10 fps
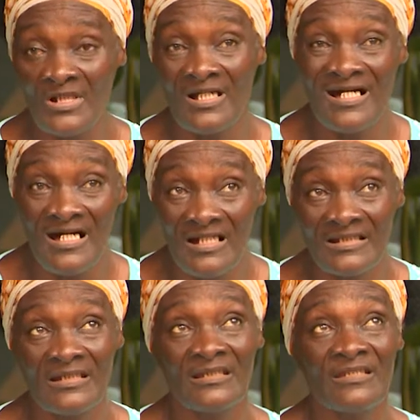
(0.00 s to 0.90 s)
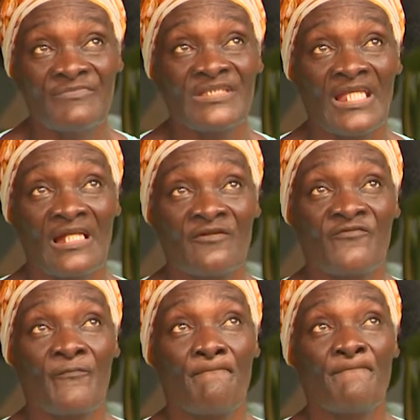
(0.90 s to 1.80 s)
God himself
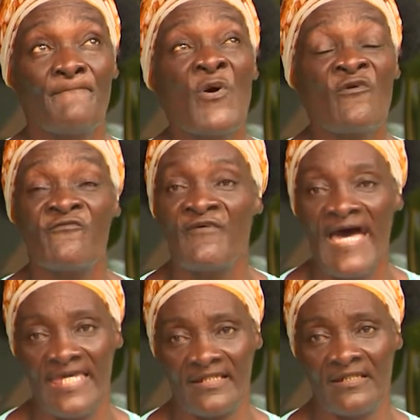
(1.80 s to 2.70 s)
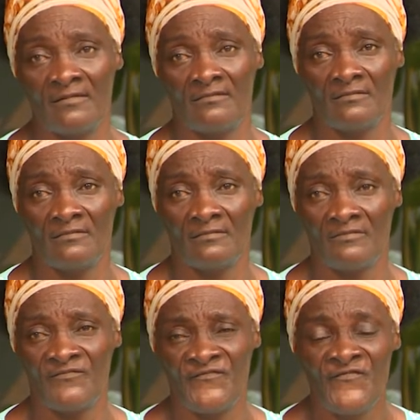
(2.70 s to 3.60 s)
provide
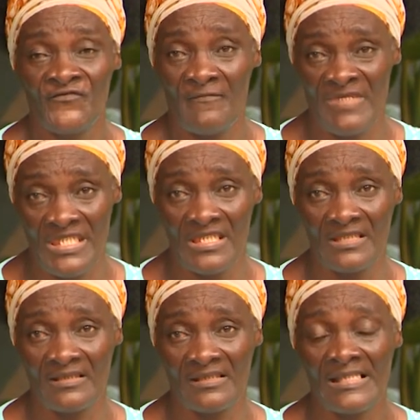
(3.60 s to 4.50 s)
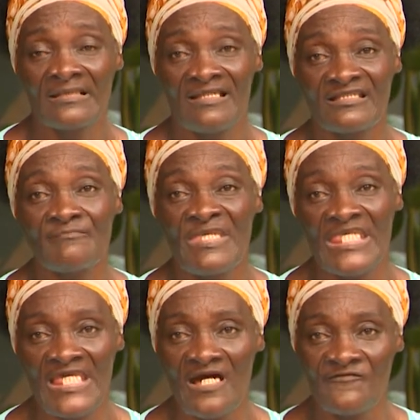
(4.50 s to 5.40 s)
for me. That's me
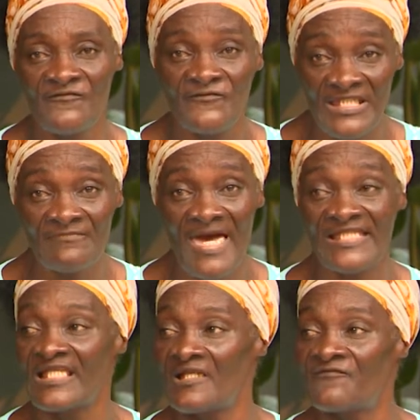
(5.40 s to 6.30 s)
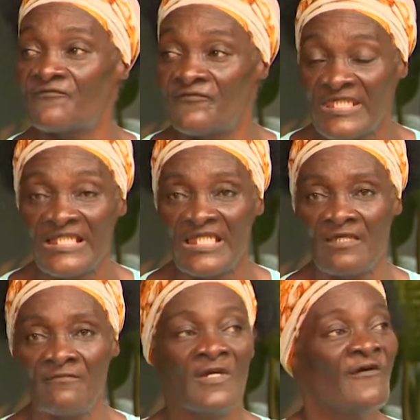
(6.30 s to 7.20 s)
can feed myself, feed
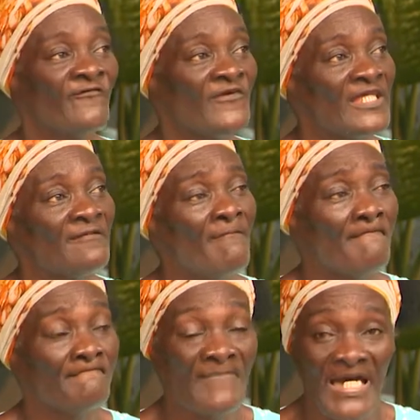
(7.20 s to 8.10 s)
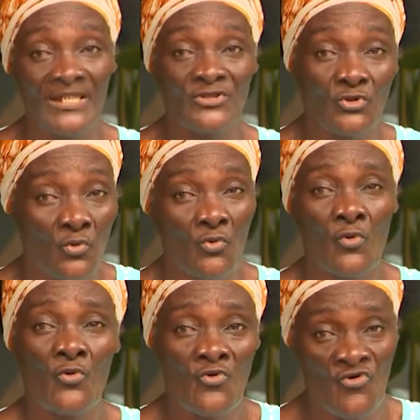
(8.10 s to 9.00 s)
him, feed my 2
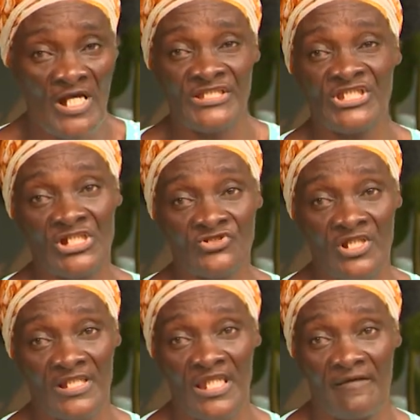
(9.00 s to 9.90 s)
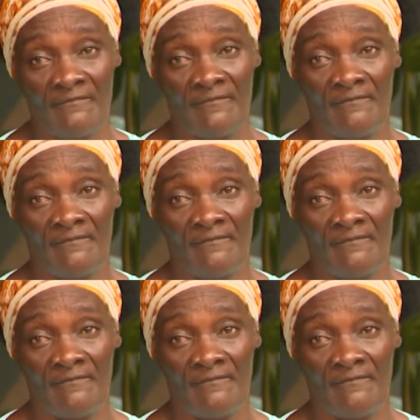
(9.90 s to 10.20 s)
grandchildren then.